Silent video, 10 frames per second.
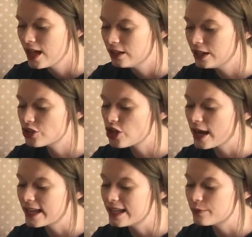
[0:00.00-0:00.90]
Linda
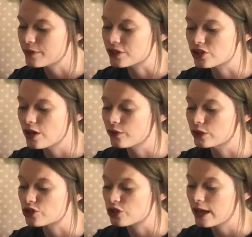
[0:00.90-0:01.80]
tried to hit it with a shovel
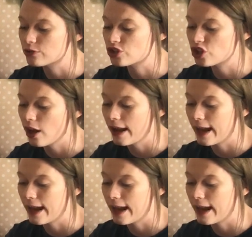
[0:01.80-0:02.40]
and Trout shot